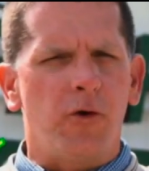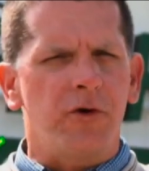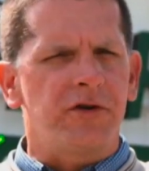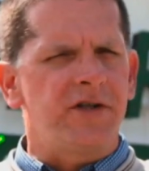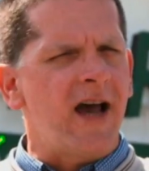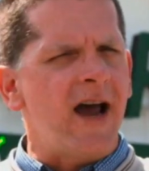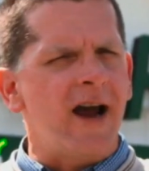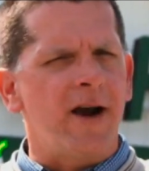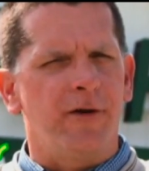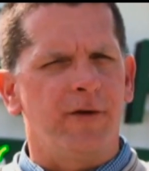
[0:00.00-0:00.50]
you're
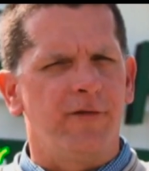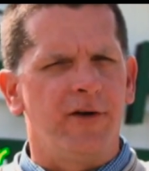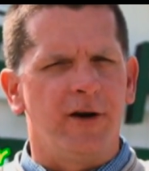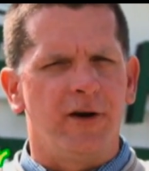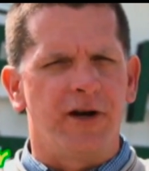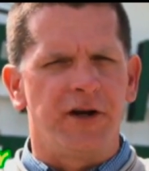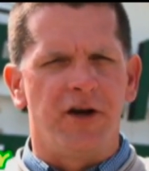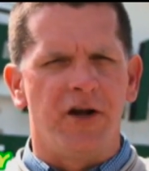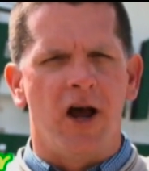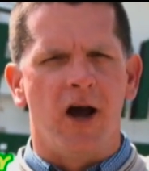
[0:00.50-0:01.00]
tired of
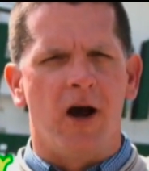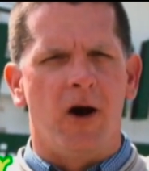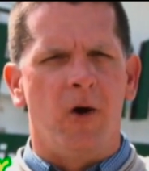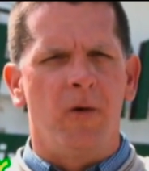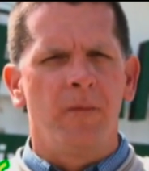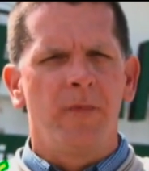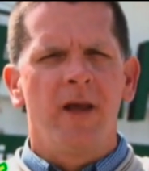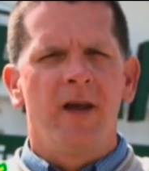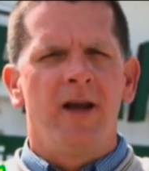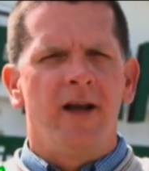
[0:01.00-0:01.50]
hearing
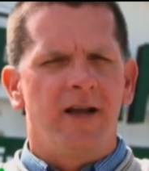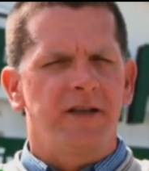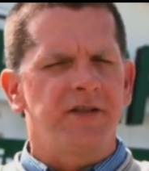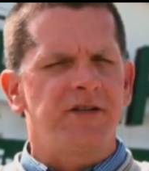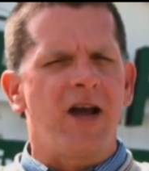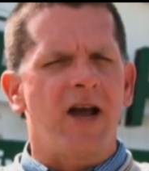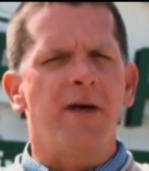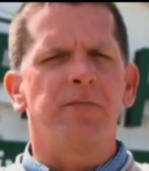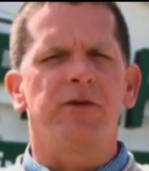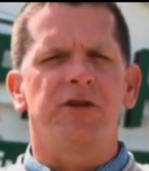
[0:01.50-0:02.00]
no,
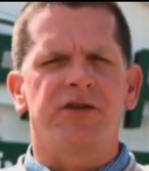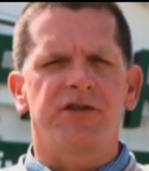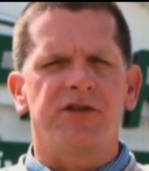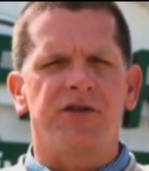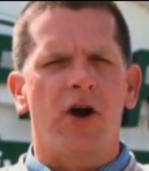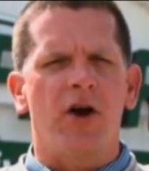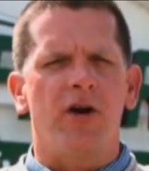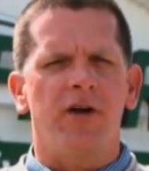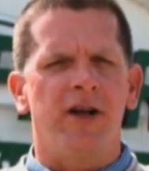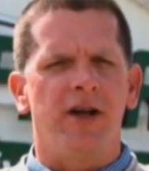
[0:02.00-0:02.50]
it's time to
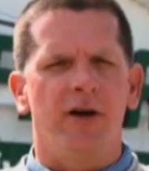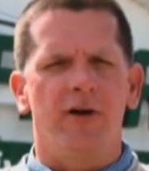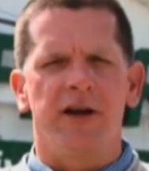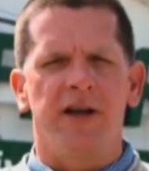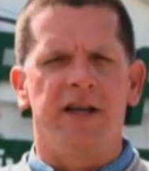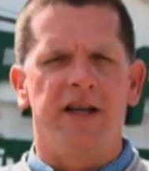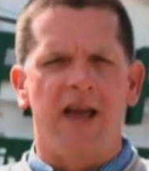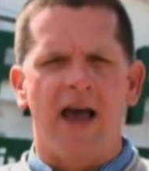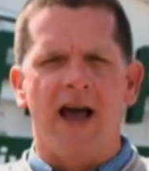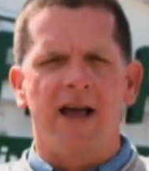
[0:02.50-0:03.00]
start
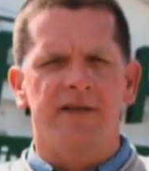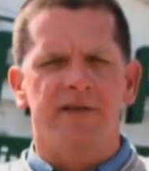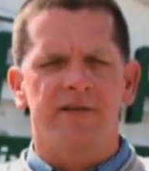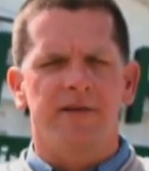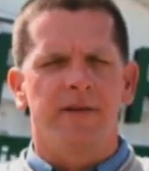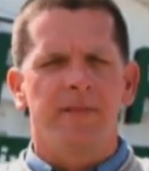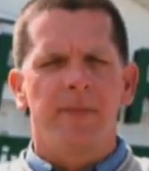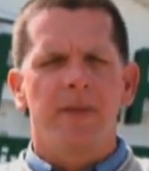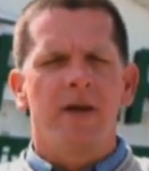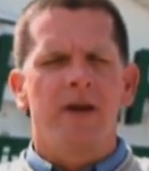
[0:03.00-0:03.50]
hearing yes.
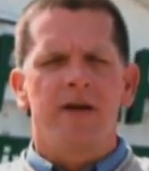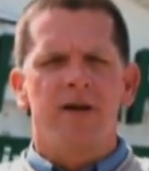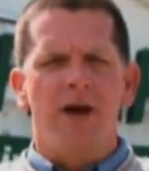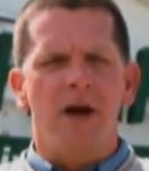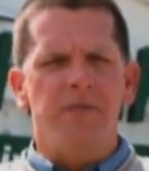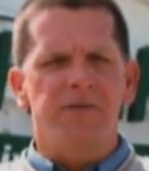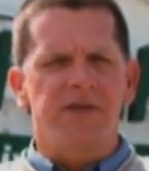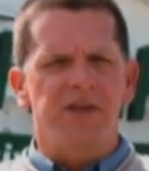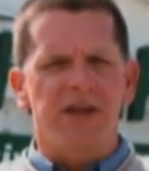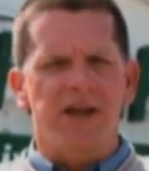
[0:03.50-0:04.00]

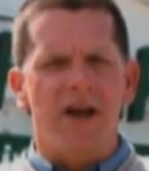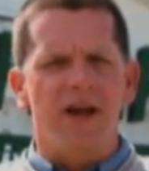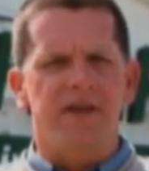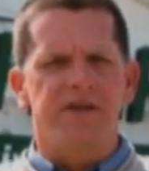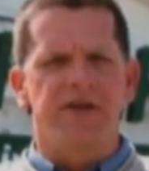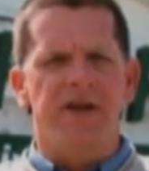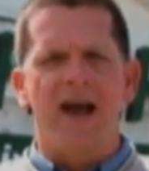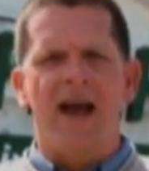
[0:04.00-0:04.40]
Come see us